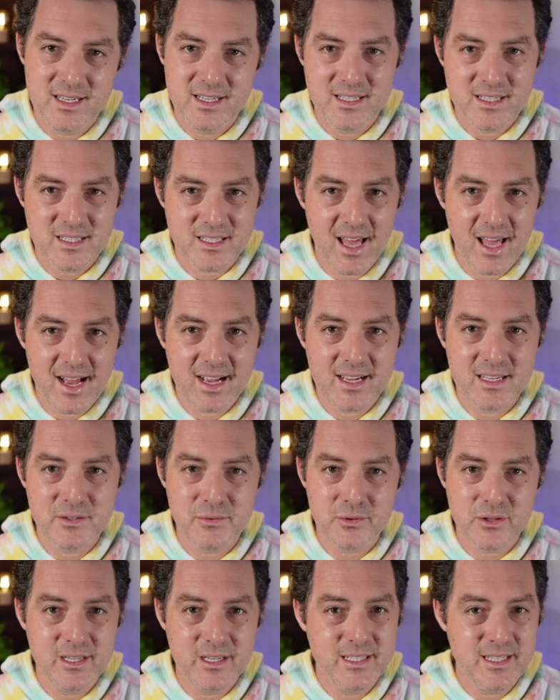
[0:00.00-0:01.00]
Slack is
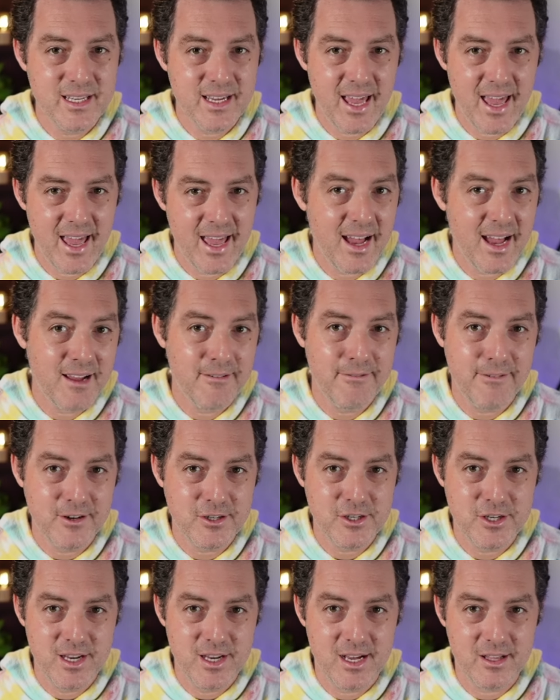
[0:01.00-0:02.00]
releasing AI
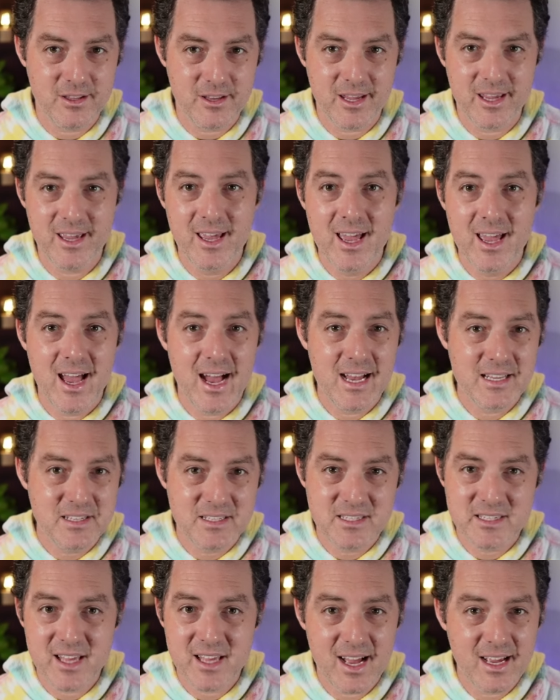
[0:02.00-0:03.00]
functionality. As a
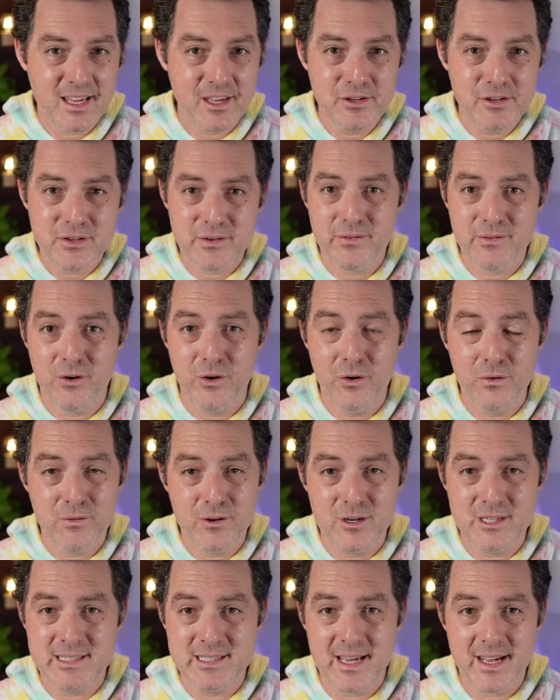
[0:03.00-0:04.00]
Slack user for
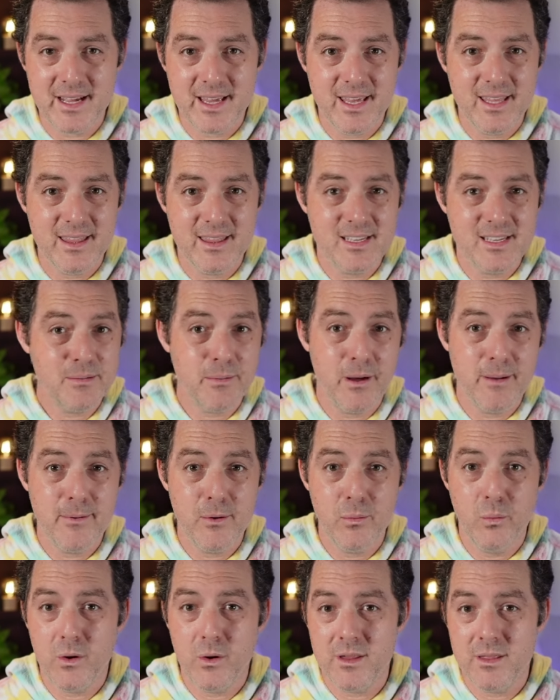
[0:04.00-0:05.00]
over a decade, this might
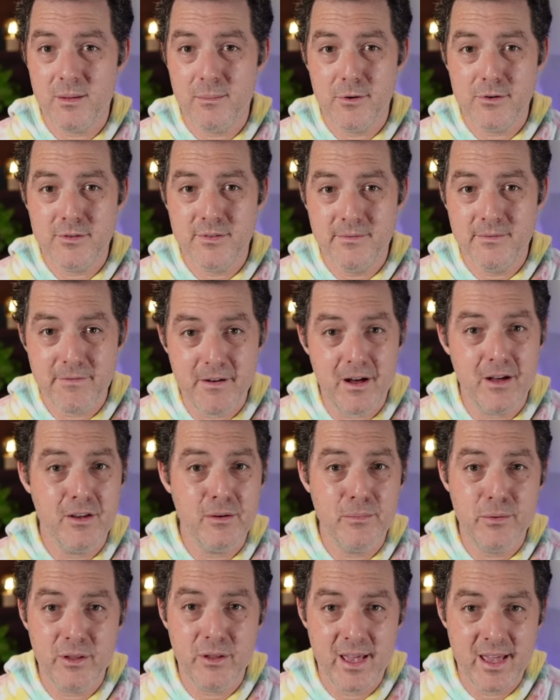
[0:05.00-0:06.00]
be one of the most
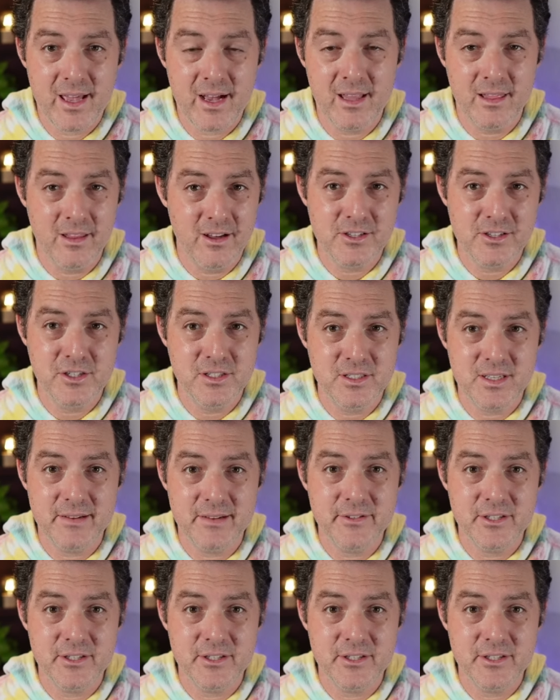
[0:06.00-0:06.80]
valuable AI launches I've